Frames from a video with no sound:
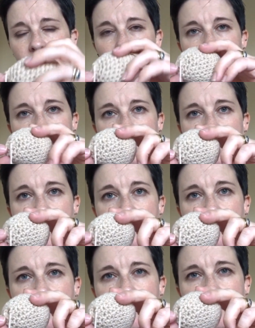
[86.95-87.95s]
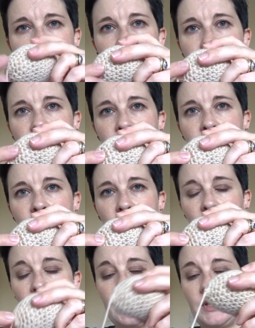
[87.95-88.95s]
I've got to
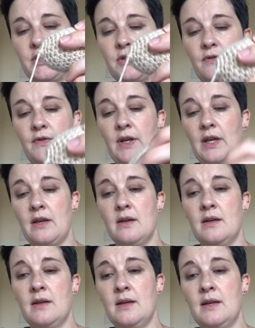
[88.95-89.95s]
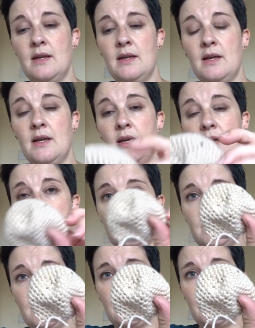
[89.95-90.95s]
finish stuffing it.
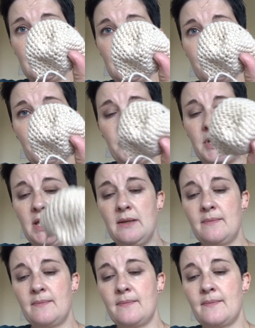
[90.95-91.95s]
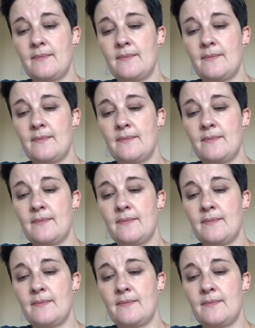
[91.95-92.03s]
The body.